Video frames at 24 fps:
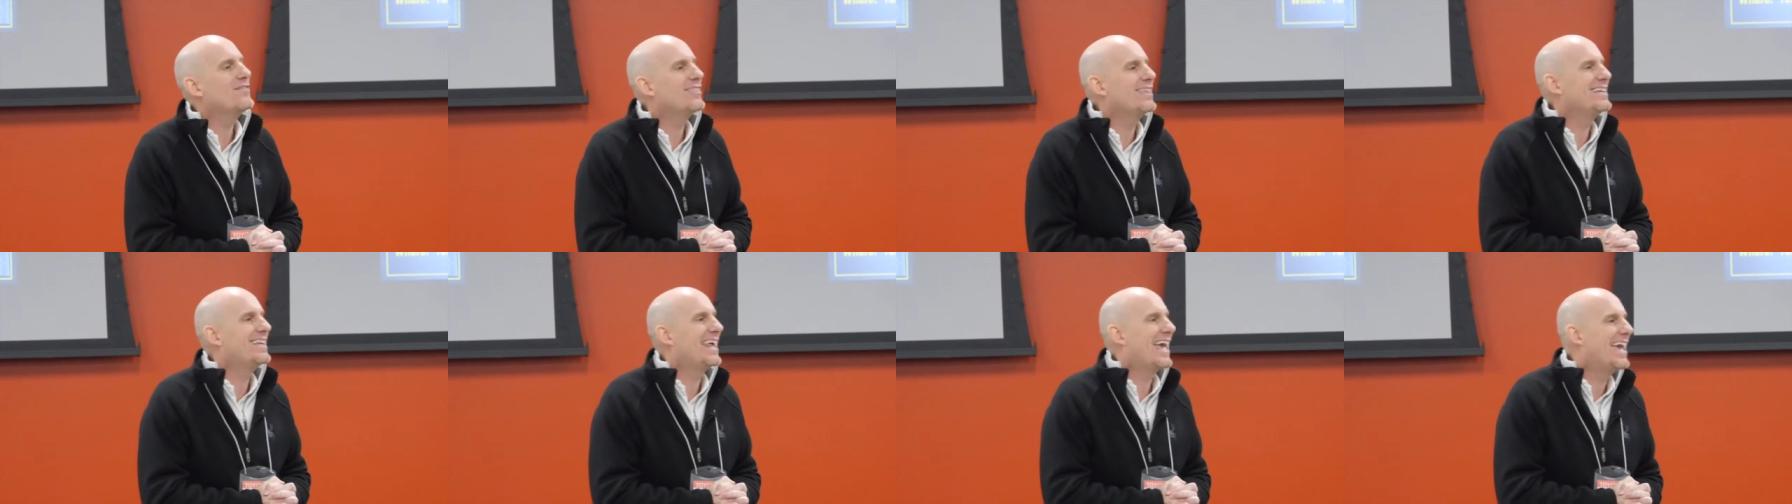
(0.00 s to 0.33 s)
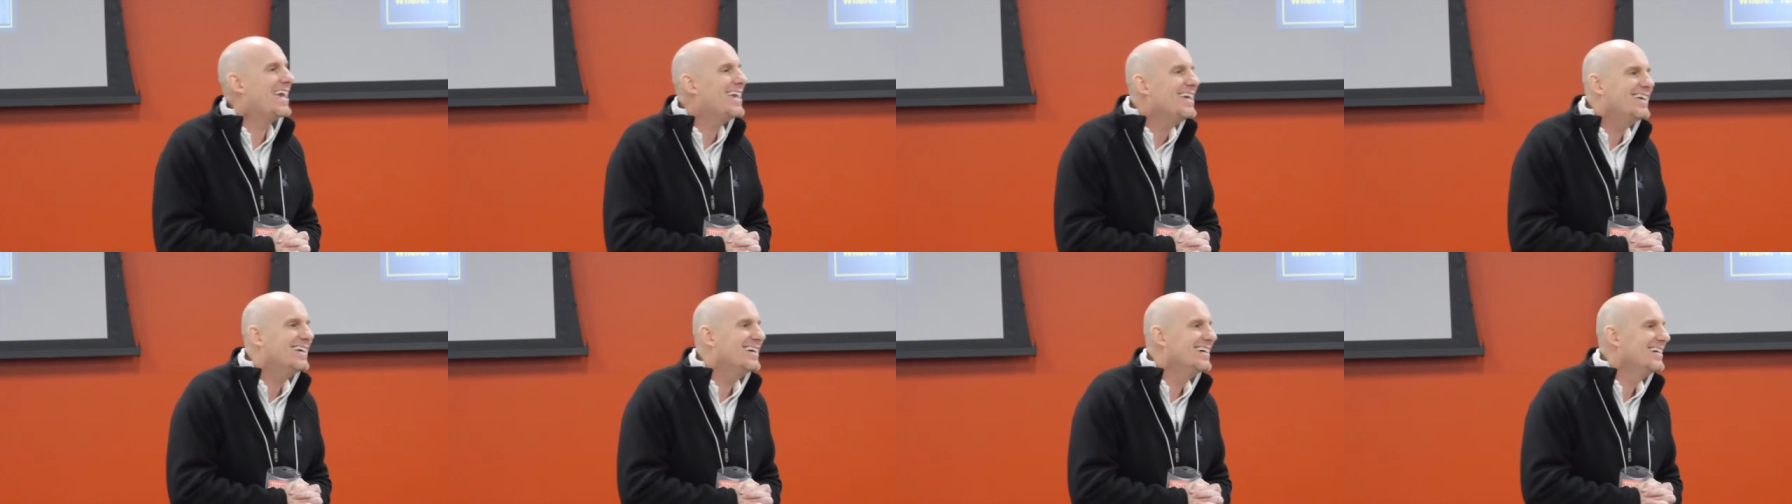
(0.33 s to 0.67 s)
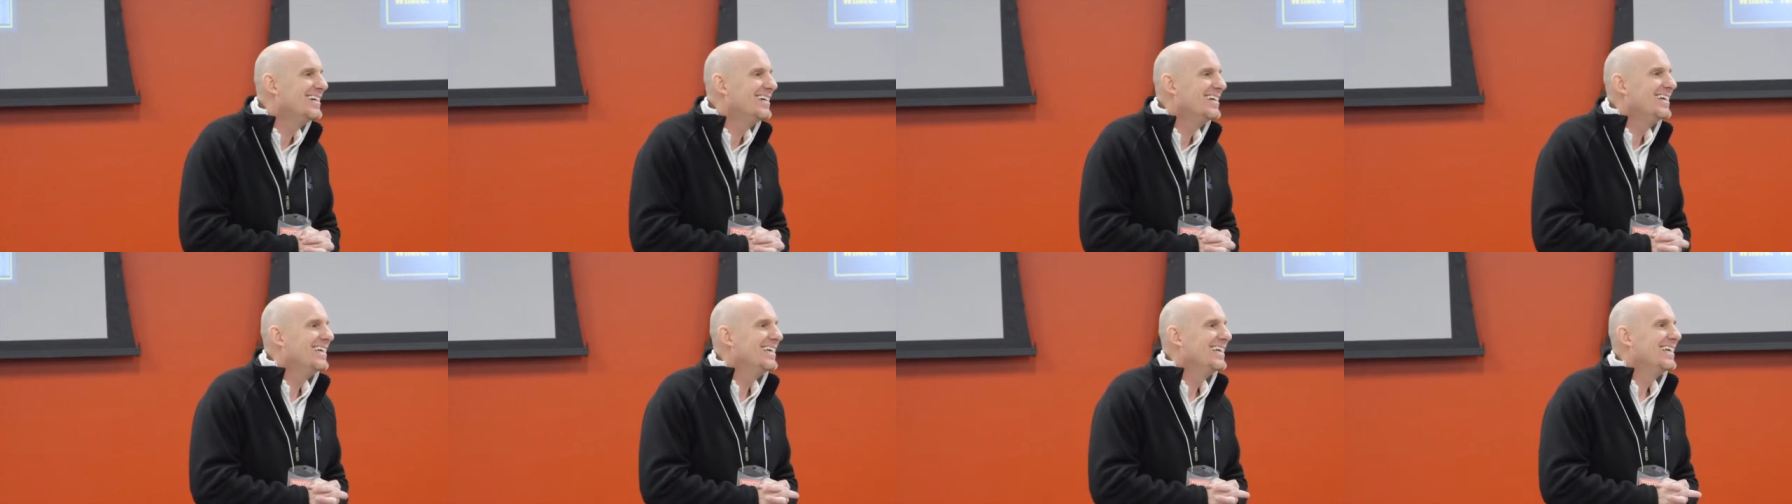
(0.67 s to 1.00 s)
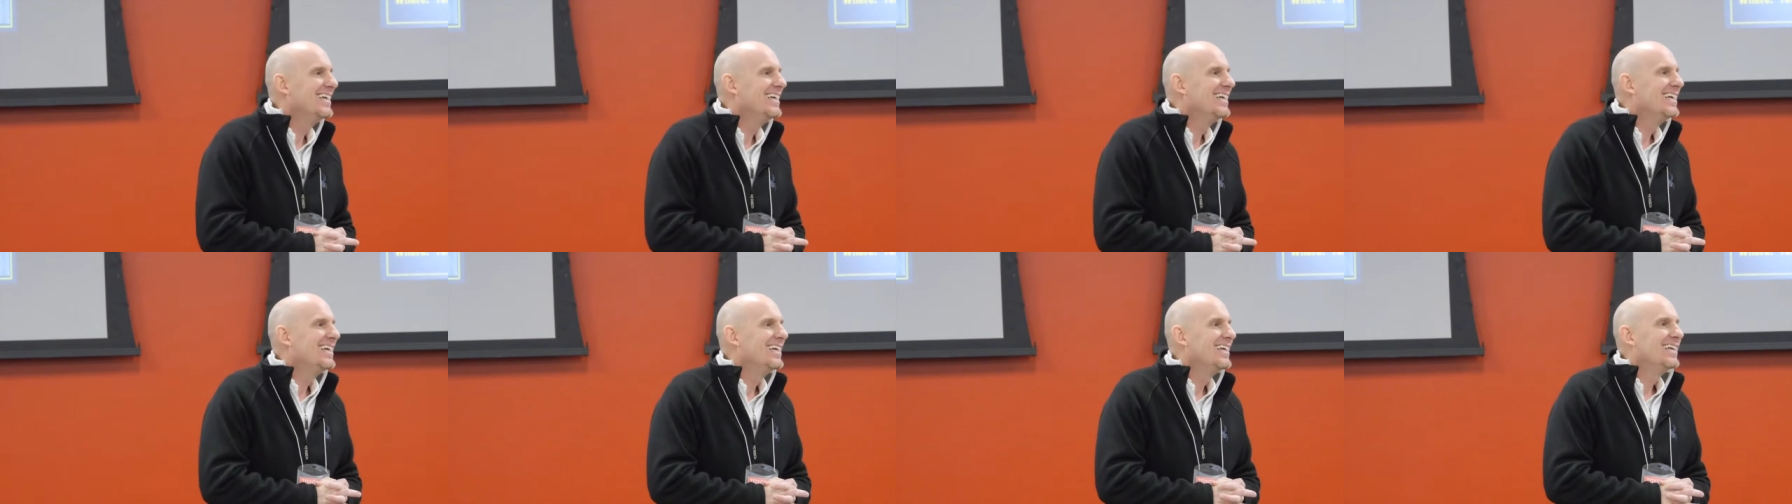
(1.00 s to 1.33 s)
in the day,
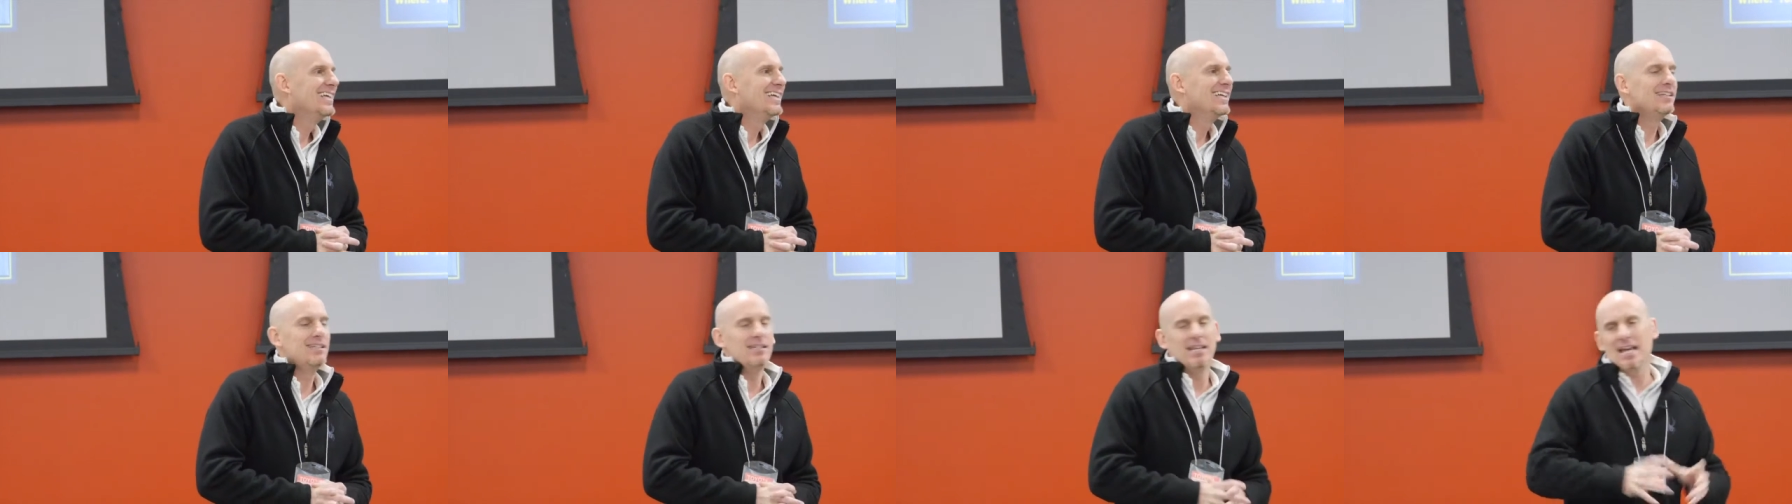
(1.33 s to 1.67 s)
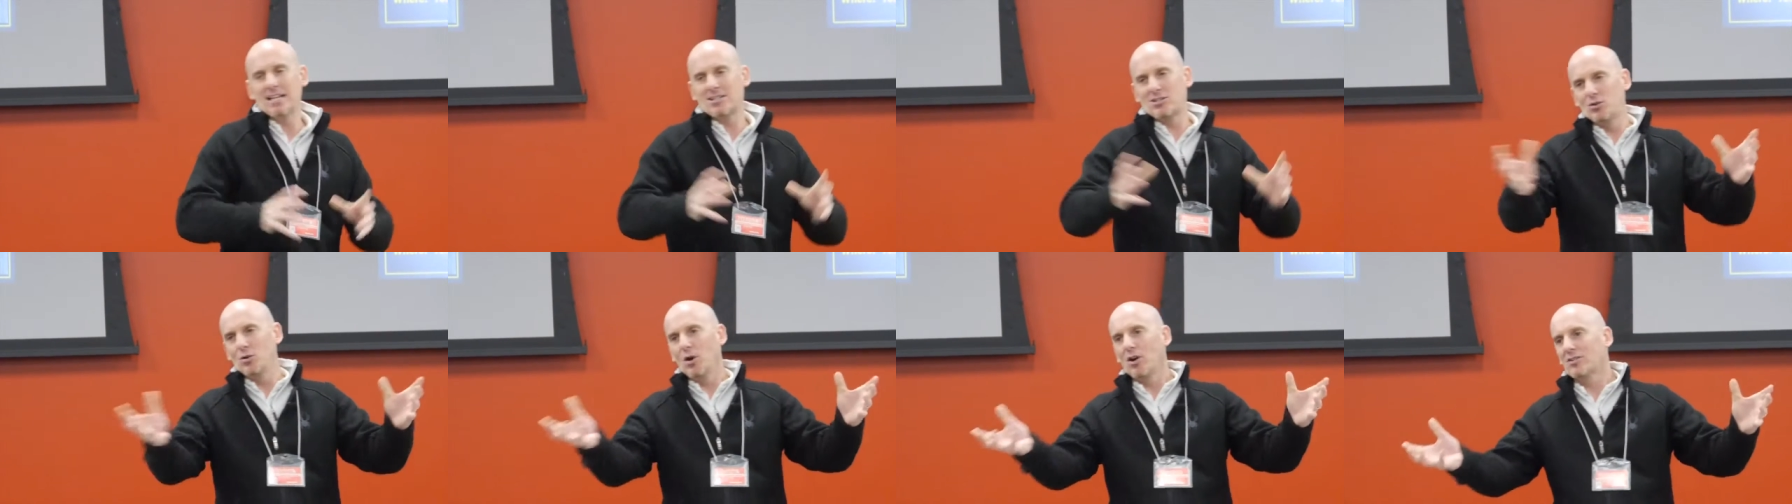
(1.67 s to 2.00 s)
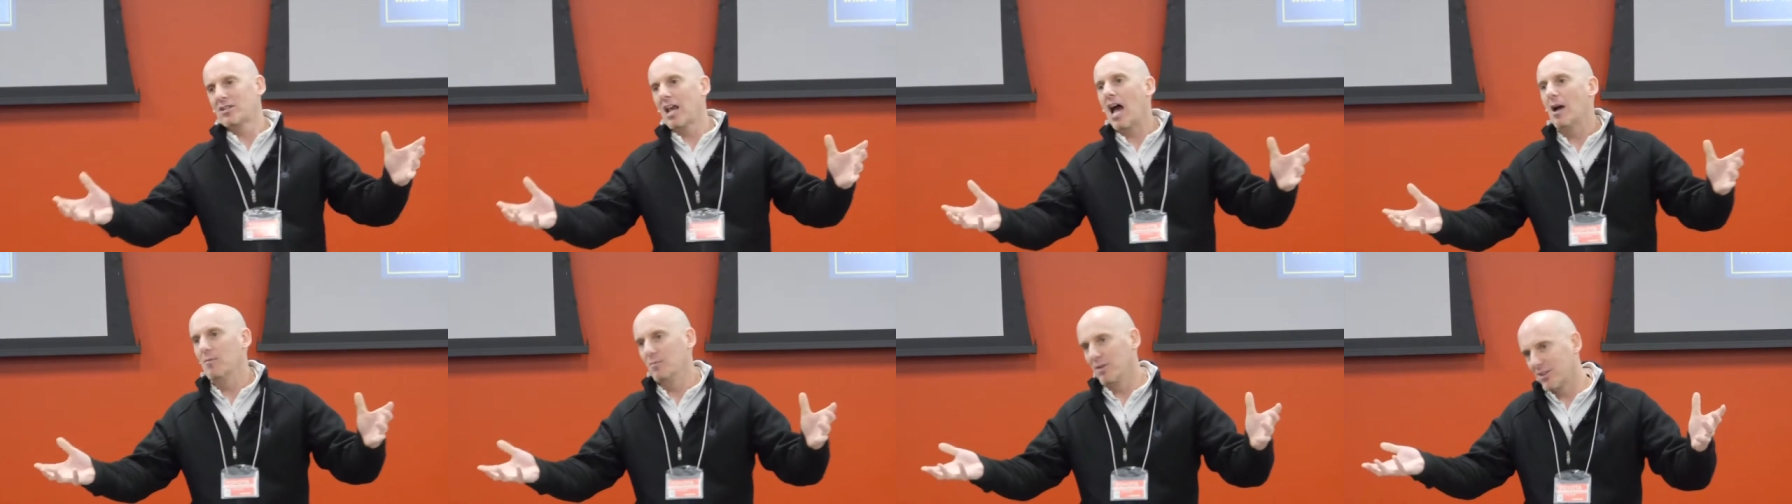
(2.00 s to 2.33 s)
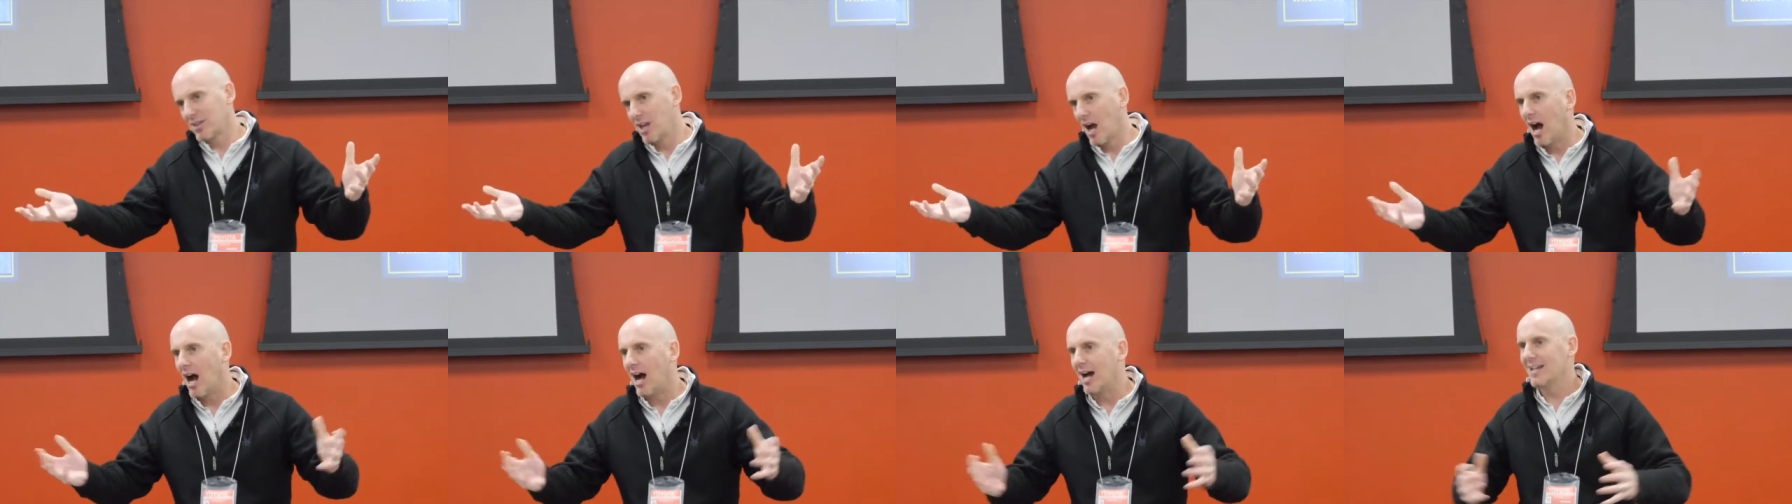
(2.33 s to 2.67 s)
next to our time
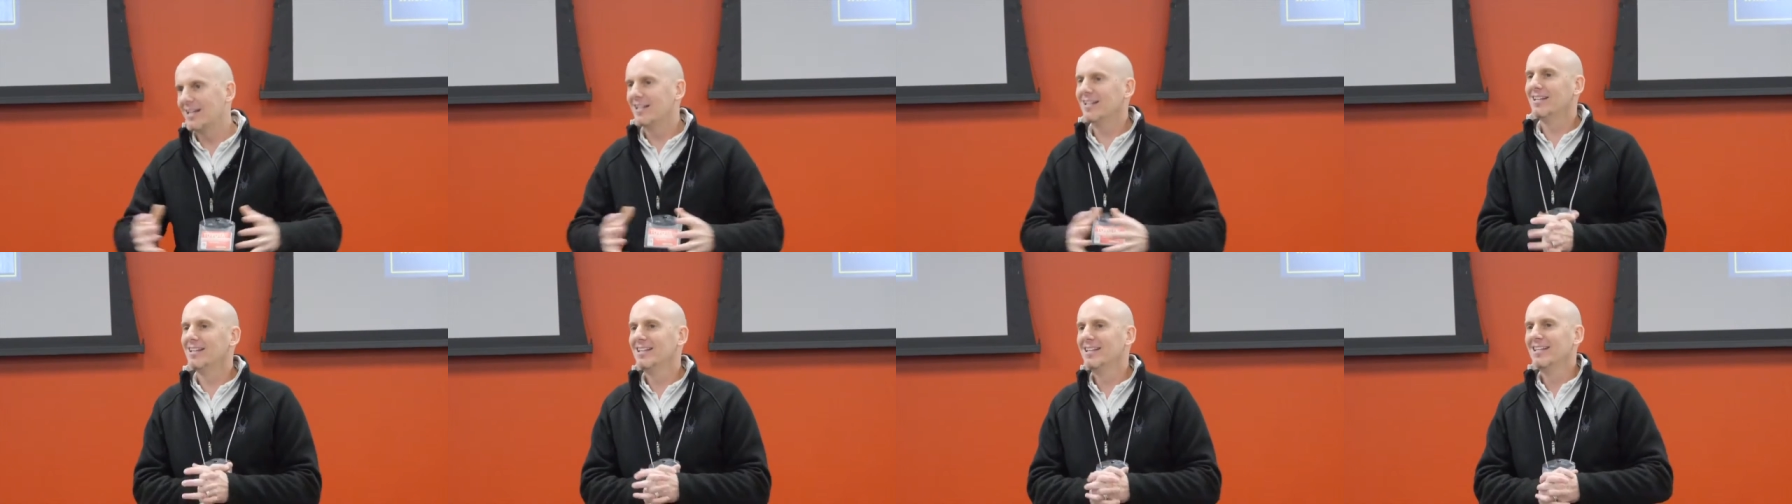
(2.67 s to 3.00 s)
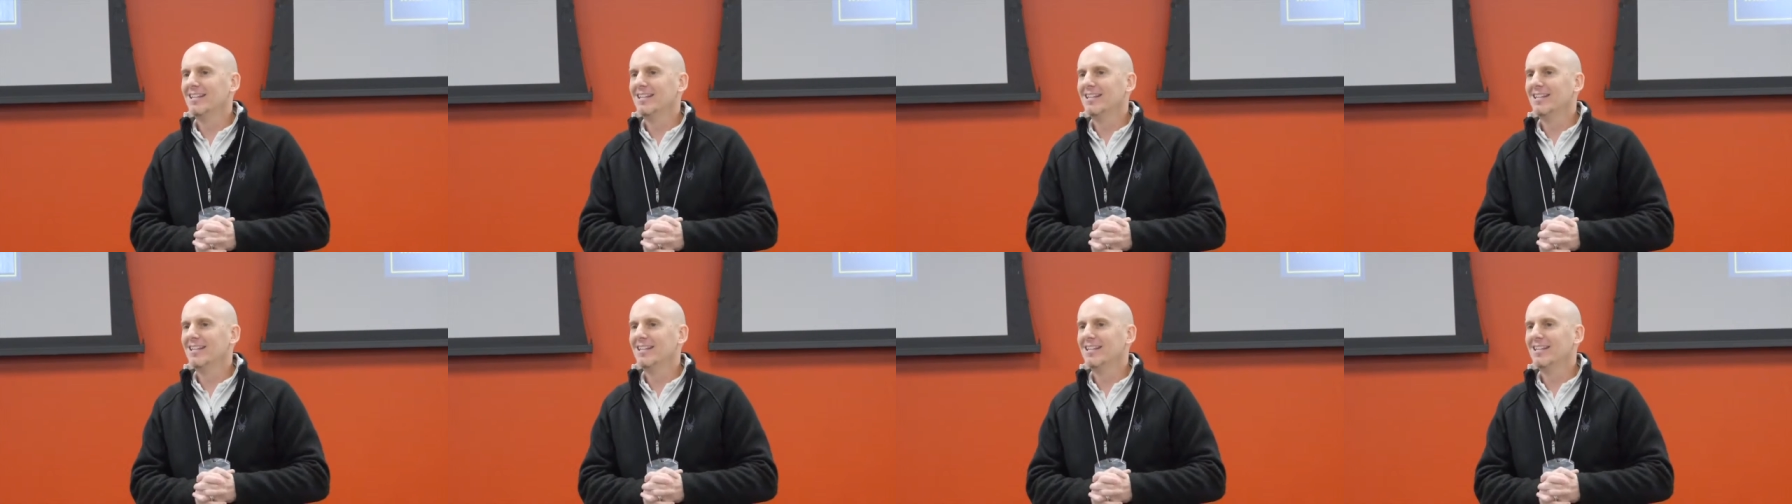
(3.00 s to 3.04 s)
with God,